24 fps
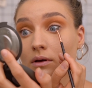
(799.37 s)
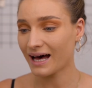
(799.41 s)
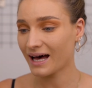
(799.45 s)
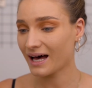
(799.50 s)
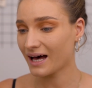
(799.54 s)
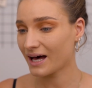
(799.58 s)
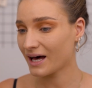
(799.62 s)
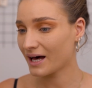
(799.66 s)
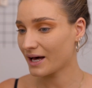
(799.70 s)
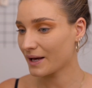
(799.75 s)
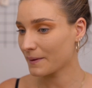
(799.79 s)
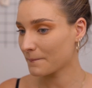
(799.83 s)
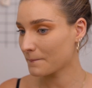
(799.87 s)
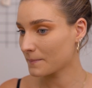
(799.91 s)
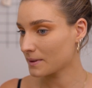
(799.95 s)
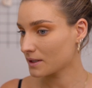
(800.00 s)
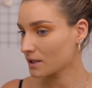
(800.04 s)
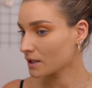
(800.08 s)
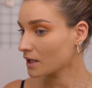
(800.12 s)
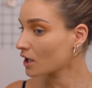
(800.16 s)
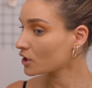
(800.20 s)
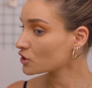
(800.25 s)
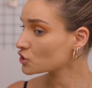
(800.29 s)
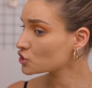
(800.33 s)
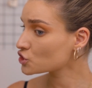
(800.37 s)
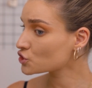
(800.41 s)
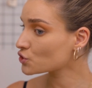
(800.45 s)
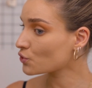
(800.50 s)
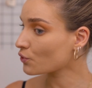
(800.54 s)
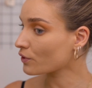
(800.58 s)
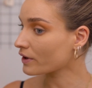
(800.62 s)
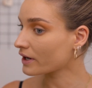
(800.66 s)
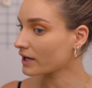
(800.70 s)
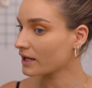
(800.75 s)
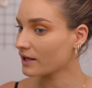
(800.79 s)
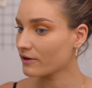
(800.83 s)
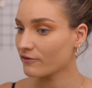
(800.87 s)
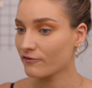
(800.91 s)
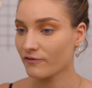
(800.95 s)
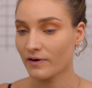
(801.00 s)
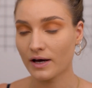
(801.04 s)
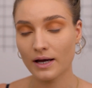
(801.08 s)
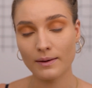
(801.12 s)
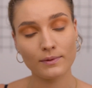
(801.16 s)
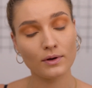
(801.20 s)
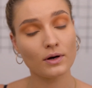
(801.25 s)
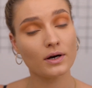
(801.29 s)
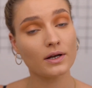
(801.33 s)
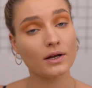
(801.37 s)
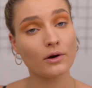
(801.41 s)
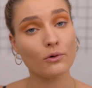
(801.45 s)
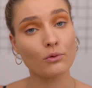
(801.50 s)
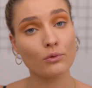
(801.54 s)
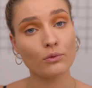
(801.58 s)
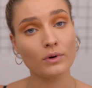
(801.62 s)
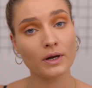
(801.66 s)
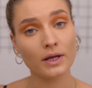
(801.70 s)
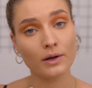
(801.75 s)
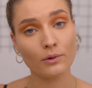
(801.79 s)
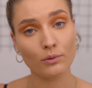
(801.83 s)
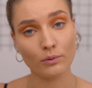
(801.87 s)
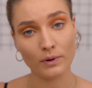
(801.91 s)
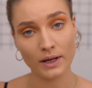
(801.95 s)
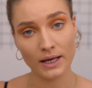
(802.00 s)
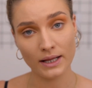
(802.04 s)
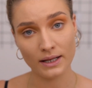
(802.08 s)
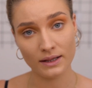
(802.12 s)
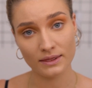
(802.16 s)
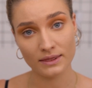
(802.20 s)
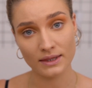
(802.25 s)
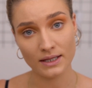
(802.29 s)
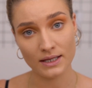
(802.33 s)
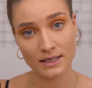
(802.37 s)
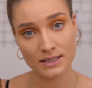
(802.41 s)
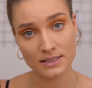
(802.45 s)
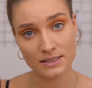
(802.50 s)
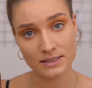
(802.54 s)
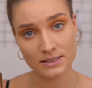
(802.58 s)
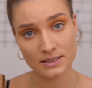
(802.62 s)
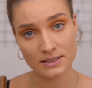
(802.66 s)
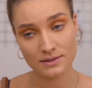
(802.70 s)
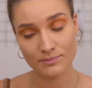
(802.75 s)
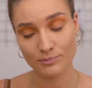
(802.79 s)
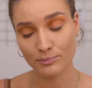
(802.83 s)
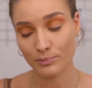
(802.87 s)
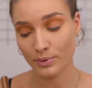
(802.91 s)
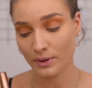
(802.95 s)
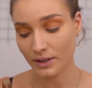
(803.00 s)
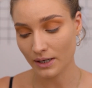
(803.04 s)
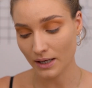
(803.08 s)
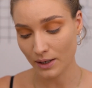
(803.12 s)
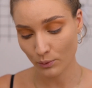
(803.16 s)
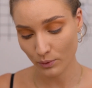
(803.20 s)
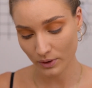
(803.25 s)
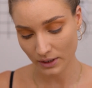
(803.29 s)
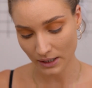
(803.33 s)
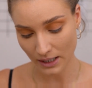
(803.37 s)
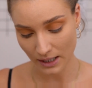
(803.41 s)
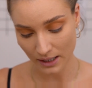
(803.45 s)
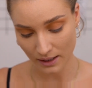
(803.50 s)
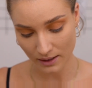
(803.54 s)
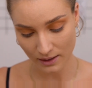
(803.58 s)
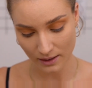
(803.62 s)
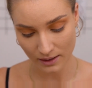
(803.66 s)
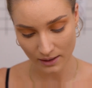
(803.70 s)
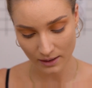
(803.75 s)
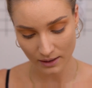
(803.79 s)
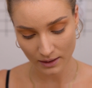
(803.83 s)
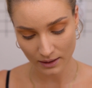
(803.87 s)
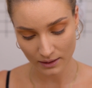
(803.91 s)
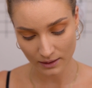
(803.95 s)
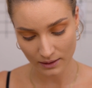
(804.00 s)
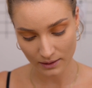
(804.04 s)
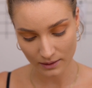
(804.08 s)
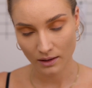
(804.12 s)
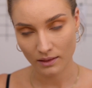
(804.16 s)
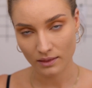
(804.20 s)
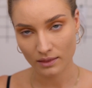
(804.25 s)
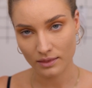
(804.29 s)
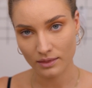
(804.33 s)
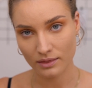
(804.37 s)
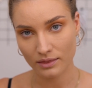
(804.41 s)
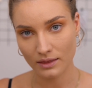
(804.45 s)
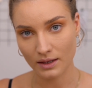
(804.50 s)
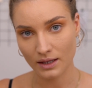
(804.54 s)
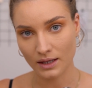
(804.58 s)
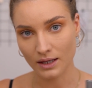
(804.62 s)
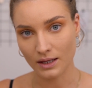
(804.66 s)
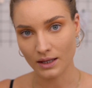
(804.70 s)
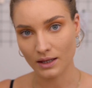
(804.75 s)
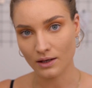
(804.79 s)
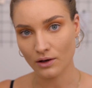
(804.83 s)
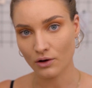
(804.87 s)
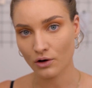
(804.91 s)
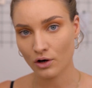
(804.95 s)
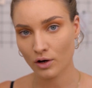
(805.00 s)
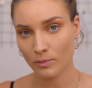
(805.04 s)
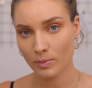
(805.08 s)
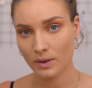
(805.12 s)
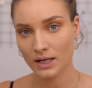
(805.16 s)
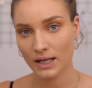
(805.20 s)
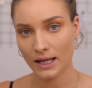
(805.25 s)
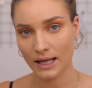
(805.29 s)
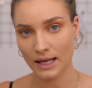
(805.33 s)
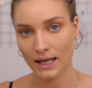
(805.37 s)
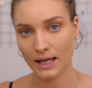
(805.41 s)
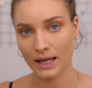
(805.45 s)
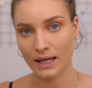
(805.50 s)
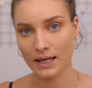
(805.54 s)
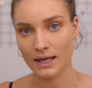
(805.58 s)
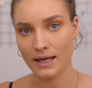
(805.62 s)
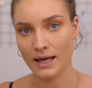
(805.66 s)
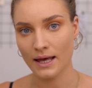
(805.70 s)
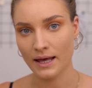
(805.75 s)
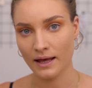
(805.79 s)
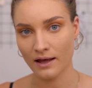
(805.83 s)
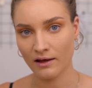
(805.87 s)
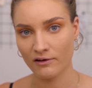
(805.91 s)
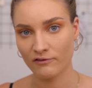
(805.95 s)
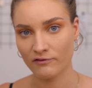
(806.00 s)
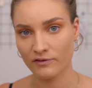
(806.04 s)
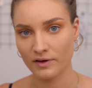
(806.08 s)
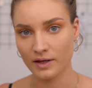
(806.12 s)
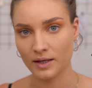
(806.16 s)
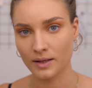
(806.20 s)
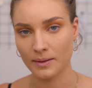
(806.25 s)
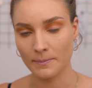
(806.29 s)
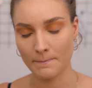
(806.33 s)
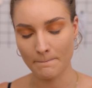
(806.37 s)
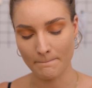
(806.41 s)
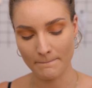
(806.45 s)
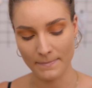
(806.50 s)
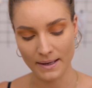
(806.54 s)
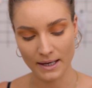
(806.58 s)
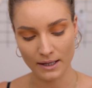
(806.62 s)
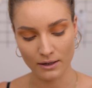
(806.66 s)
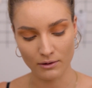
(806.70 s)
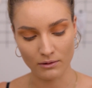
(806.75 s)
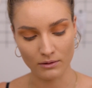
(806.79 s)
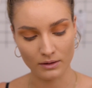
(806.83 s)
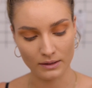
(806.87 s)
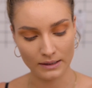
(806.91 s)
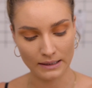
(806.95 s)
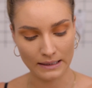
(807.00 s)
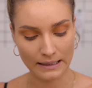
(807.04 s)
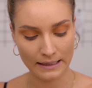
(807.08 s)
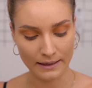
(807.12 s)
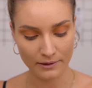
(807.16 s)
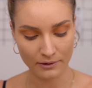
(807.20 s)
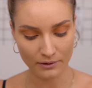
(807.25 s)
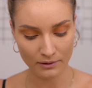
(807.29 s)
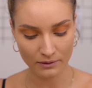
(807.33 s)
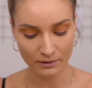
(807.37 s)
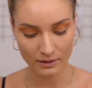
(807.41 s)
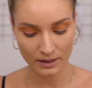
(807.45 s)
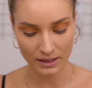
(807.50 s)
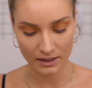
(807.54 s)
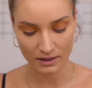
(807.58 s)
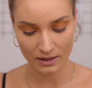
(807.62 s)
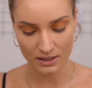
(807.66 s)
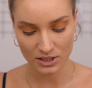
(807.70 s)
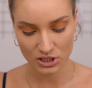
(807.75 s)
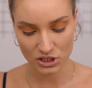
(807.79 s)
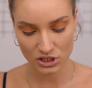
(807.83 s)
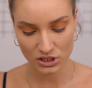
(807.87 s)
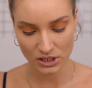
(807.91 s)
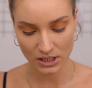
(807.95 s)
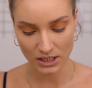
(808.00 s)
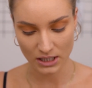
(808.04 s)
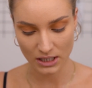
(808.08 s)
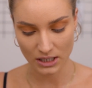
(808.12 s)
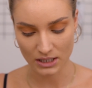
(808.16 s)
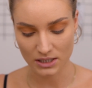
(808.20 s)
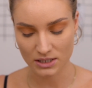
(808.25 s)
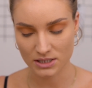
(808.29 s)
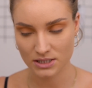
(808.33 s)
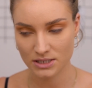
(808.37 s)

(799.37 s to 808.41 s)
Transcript: I'm not sure if I'm gonna regret this, but I wanna add the Urban Decay Heavy Metal Glitter in the shade